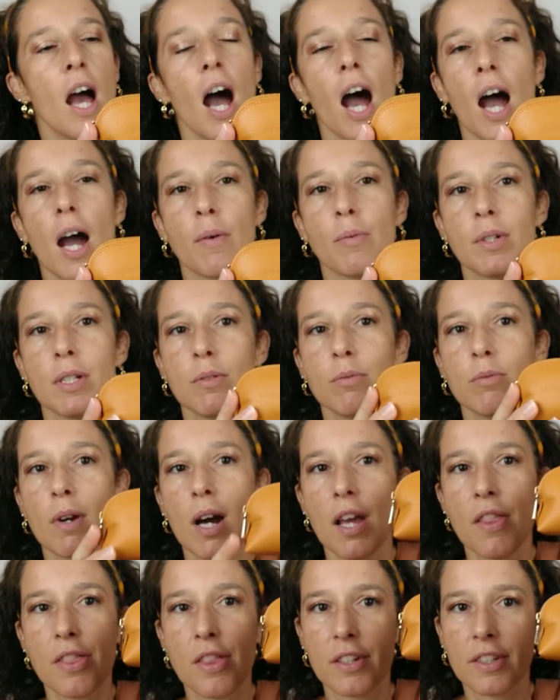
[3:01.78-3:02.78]
I will
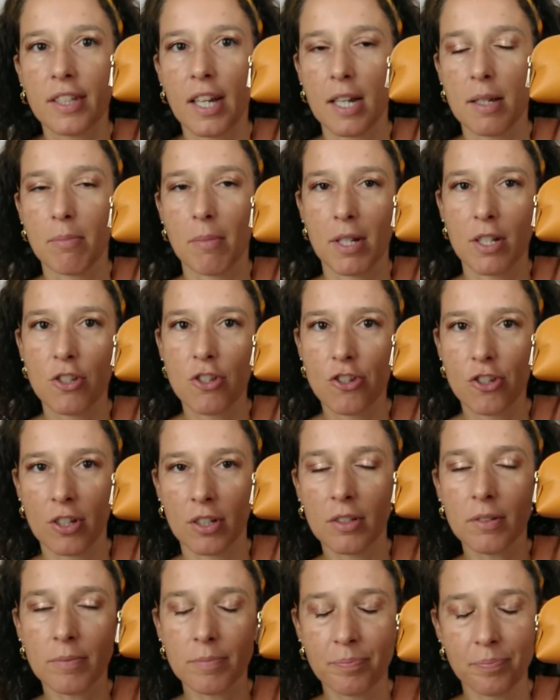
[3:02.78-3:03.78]
write the
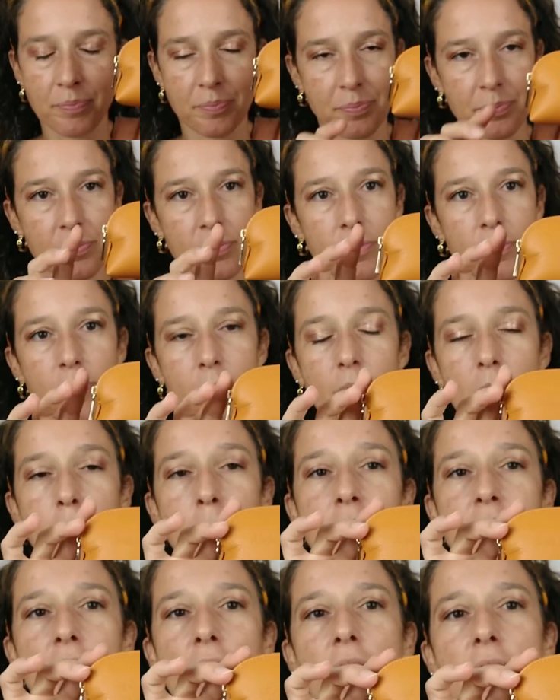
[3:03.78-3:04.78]
dimension,
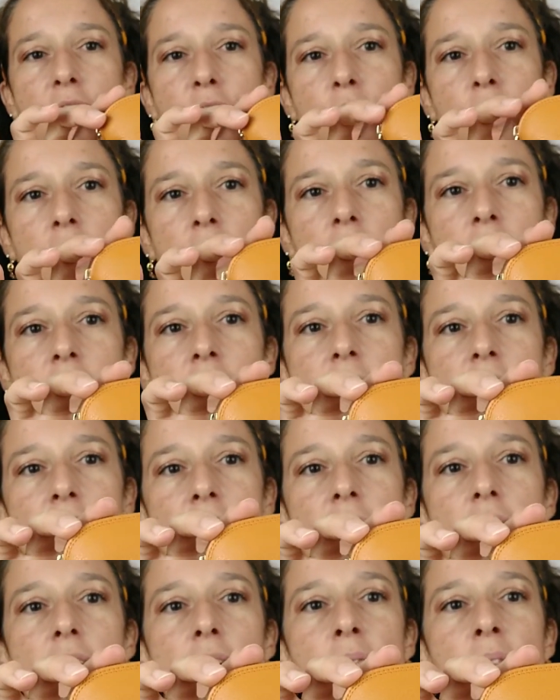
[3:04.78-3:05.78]
but as you can
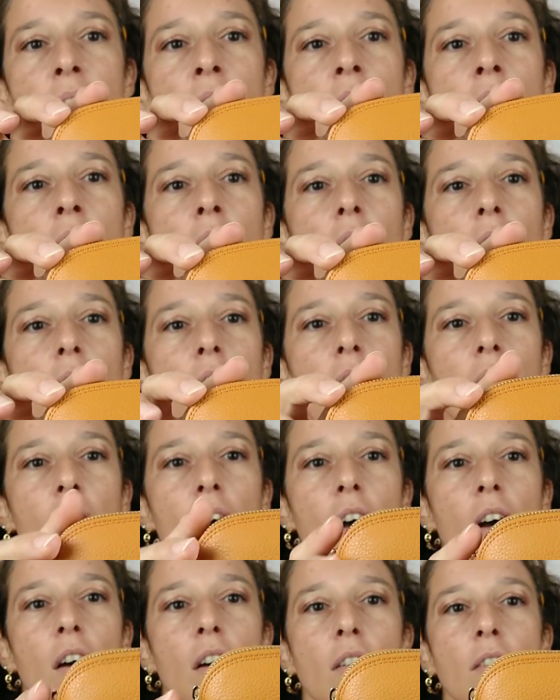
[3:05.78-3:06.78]
see,
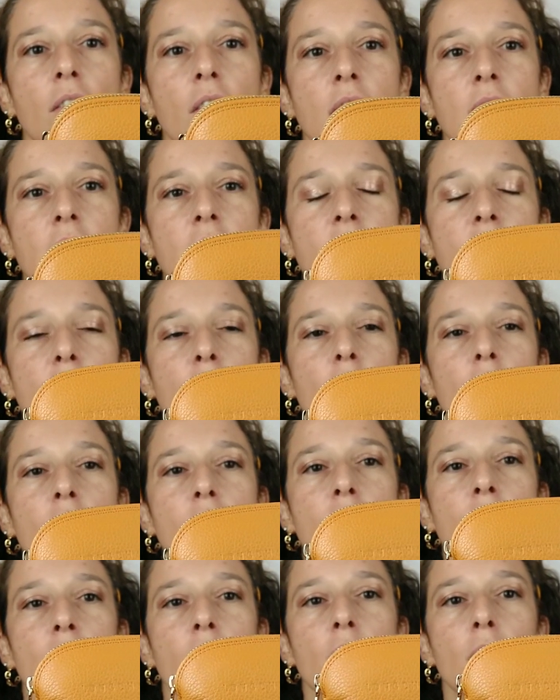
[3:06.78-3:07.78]
it's
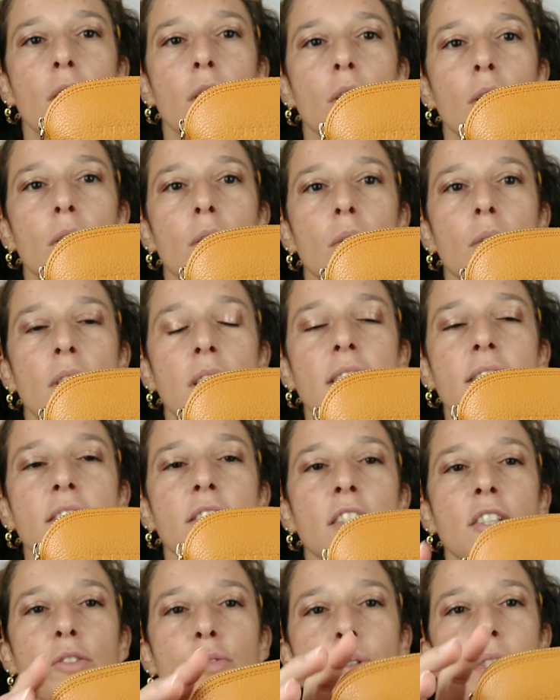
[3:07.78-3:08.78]

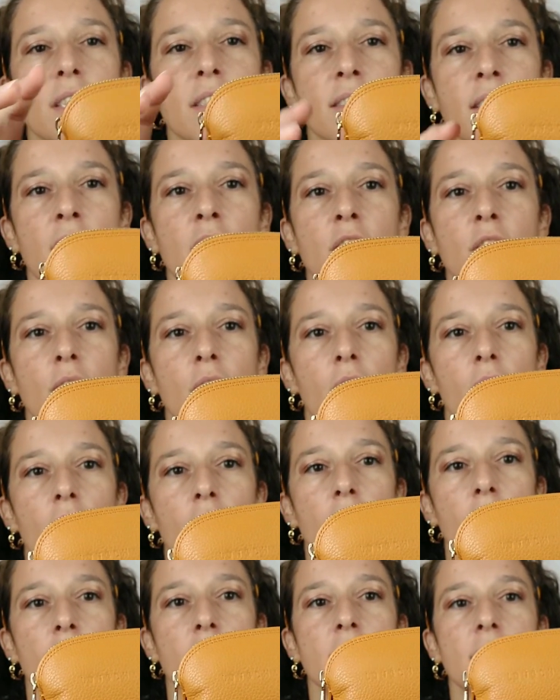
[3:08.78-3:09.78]
not
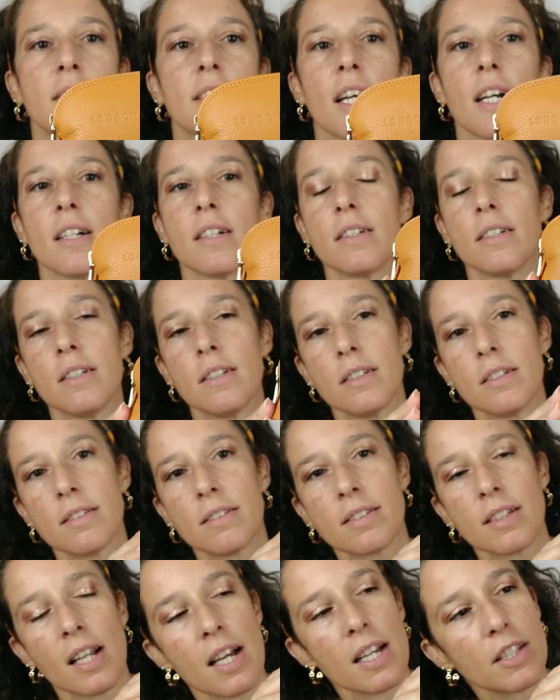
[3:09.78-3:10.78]
rectangular.
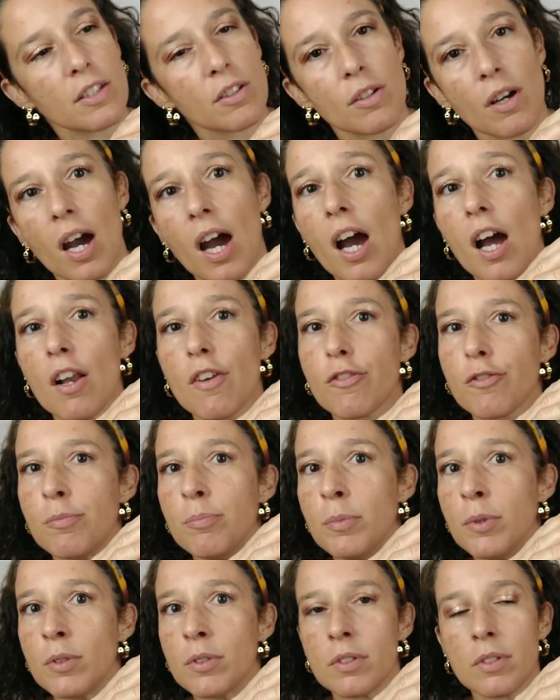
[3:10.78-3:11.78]
It's like a half
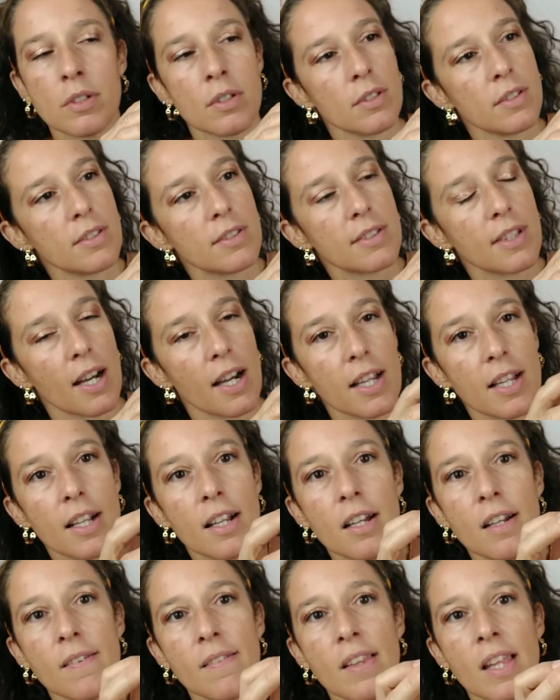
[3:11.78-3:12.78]
moon
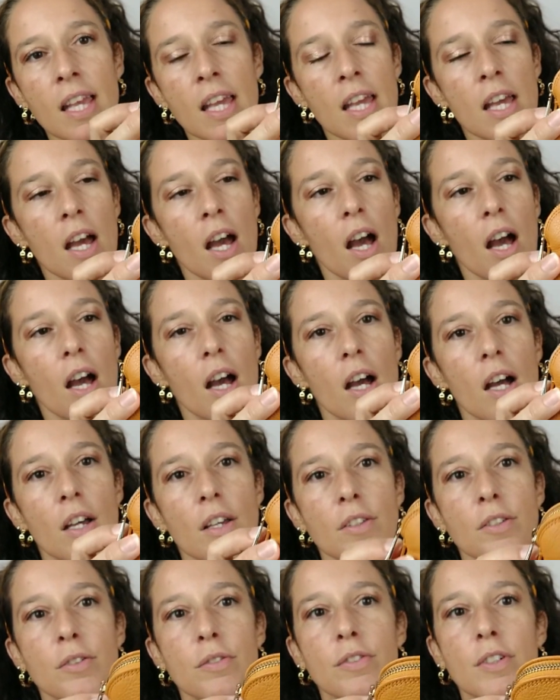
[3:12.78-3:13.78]
style.
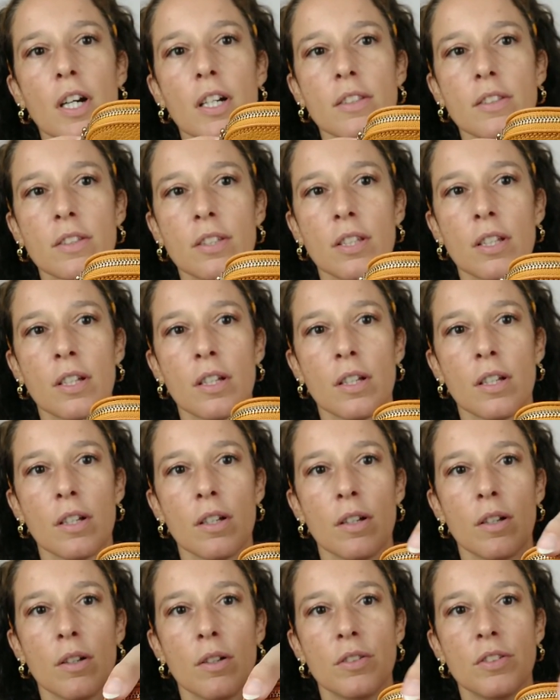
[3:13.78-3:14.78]
You've got
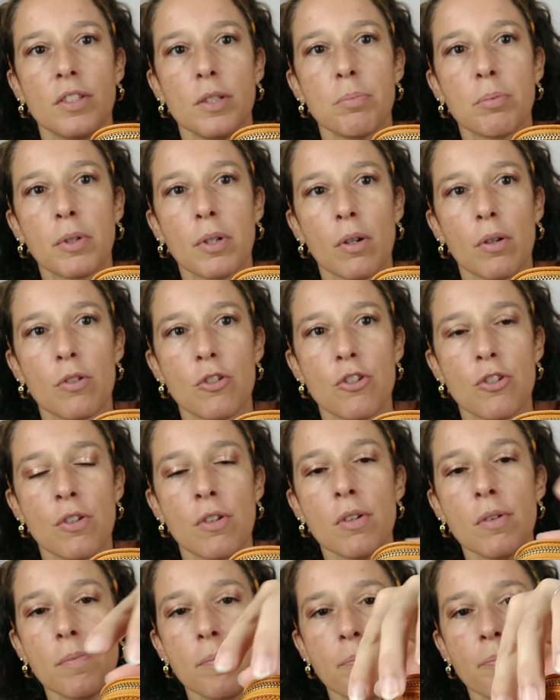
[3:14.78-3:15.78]
a zip
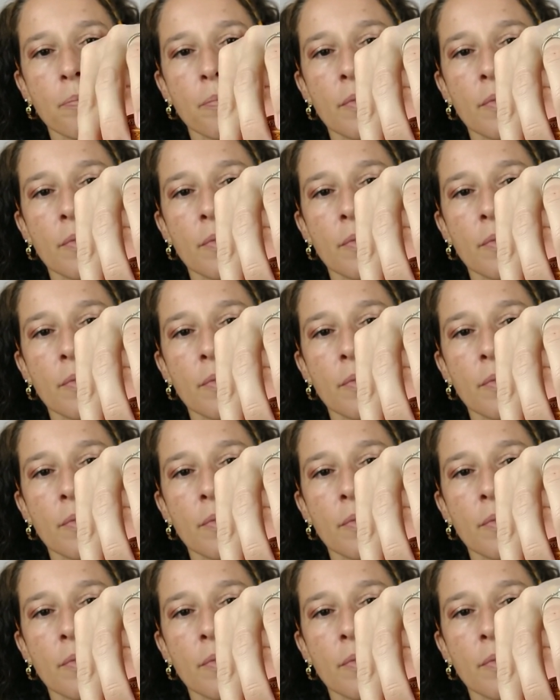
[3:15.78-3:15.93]
closure.